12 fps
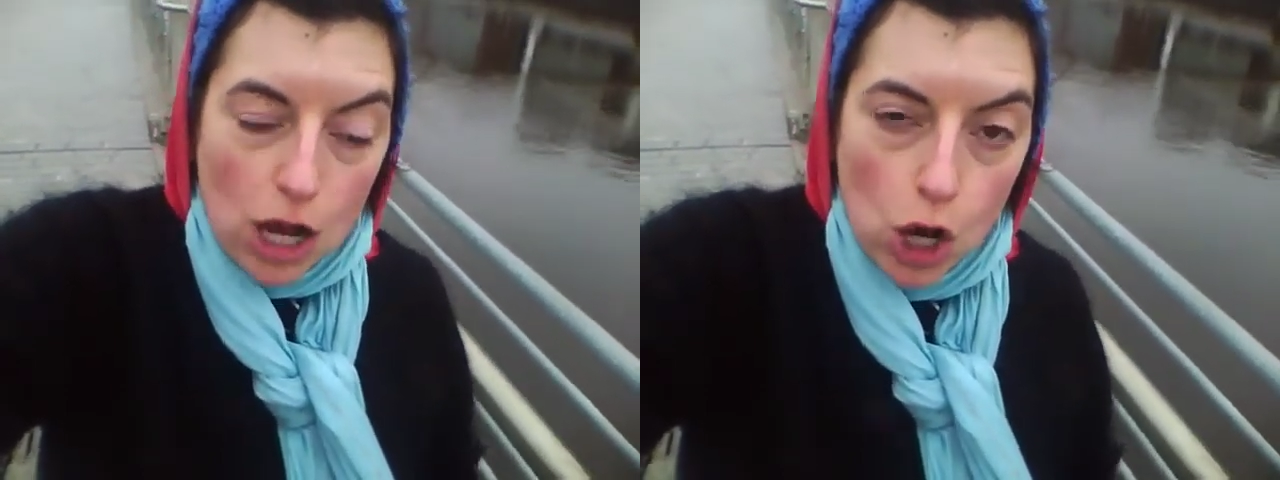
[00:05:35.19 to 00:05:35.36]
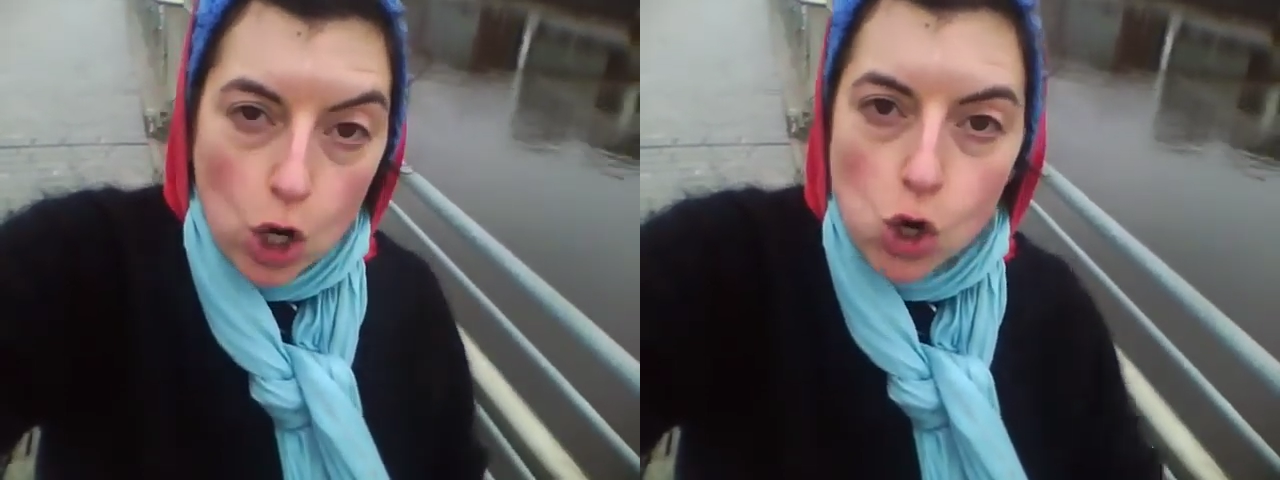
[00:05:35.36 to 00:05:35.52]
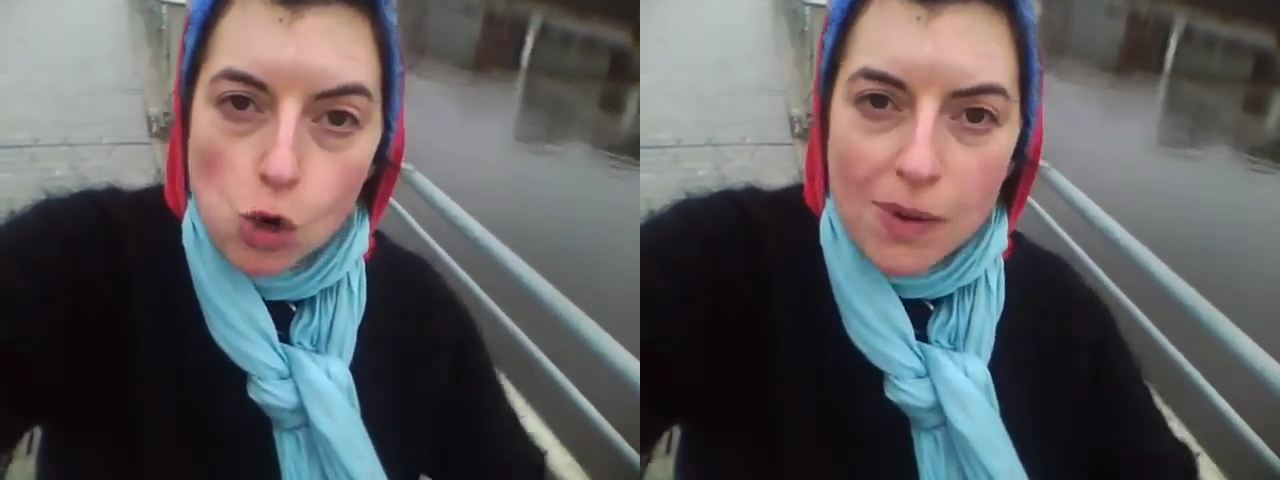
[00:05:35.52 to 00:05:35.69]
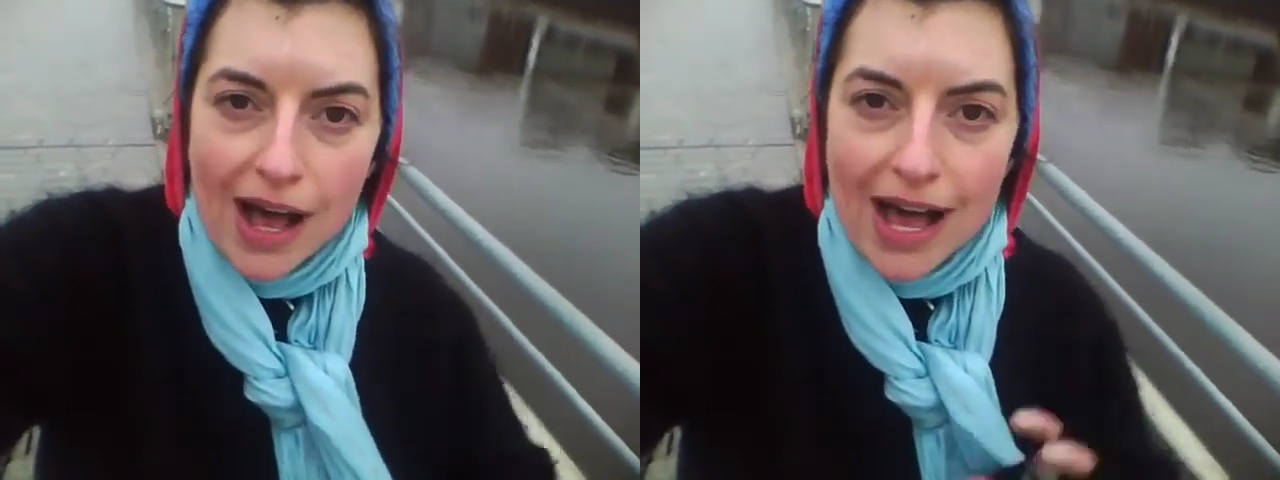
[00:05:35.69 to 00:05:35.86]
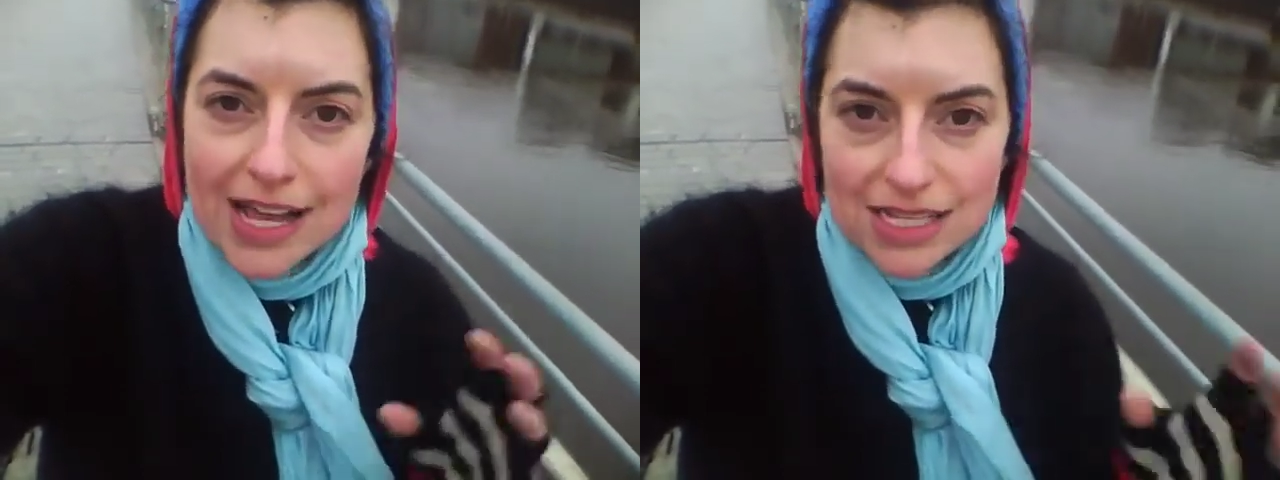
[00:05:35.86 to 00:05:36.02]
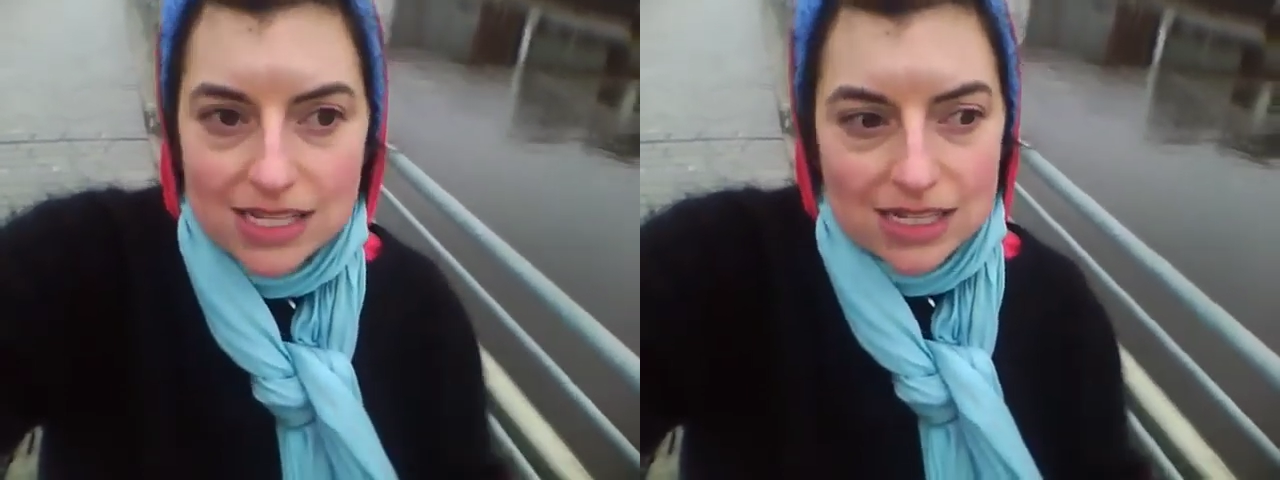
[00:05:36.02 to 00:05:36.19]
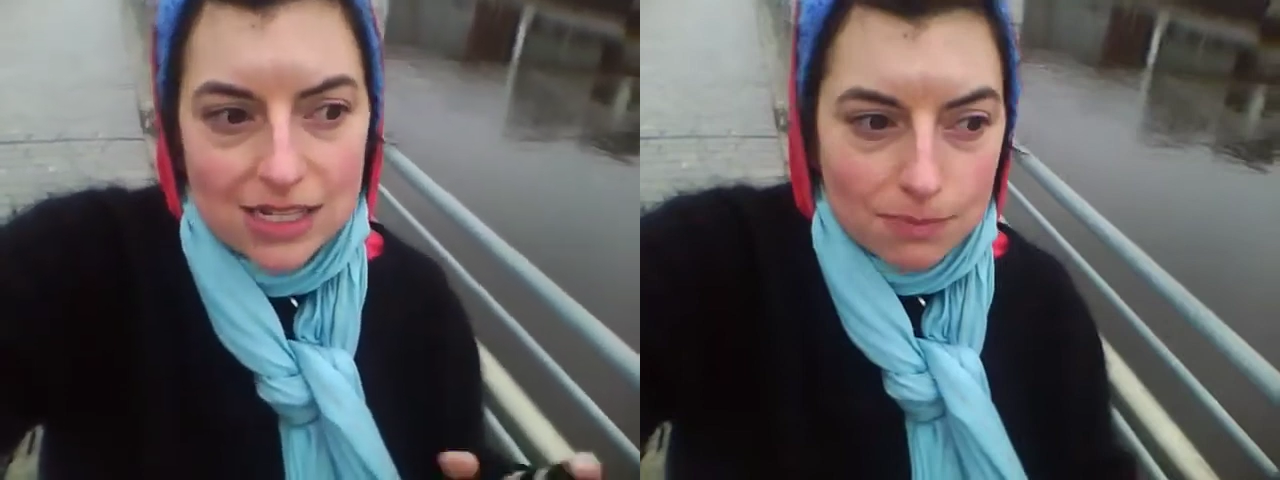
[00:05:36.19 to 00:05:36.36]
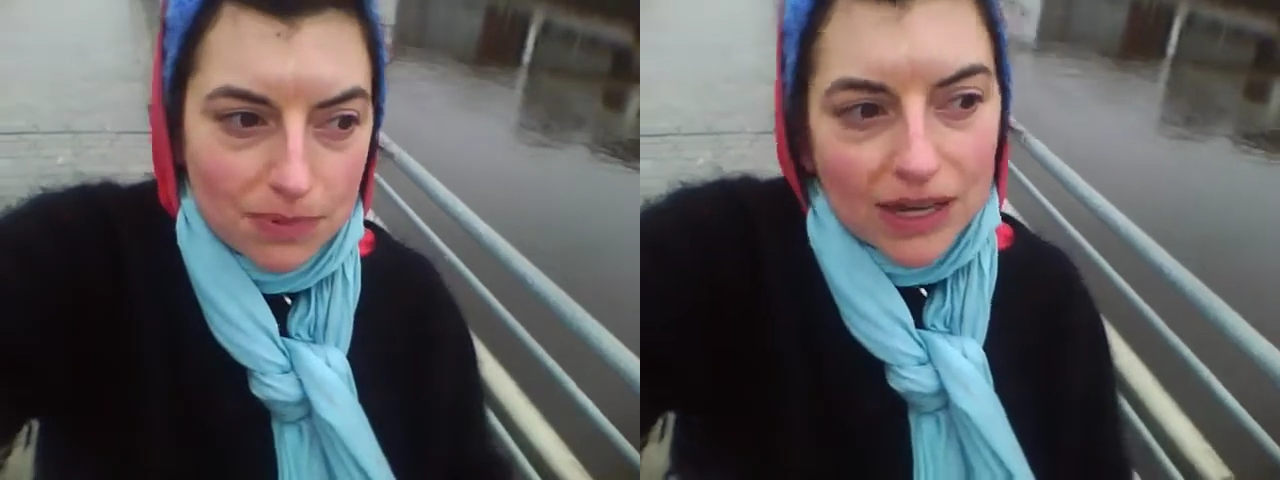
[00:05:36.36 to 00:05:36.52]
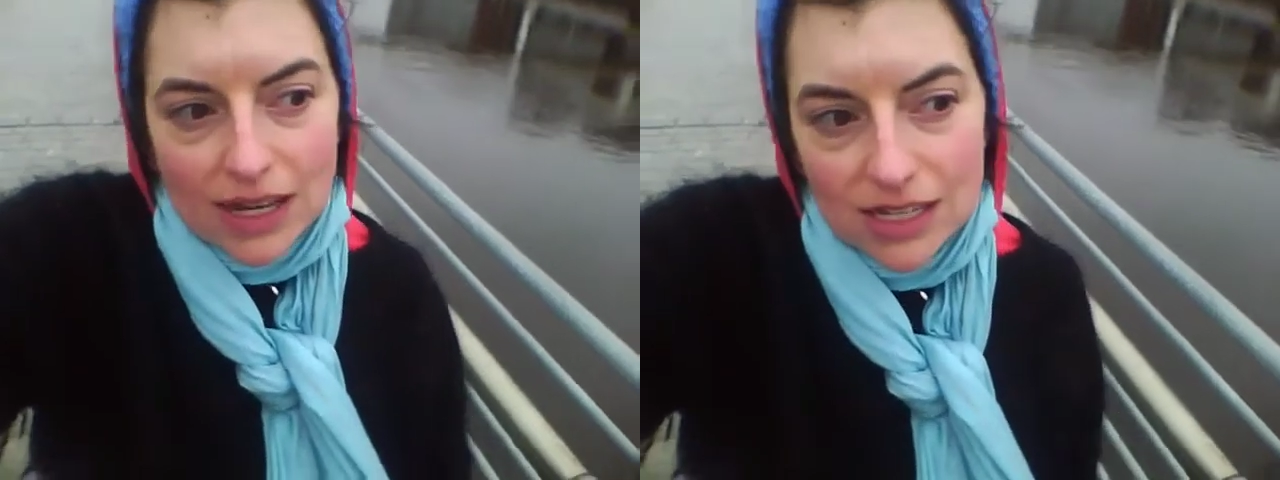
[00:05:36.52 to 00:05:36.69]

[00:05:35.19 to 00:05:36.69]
coma and sleeping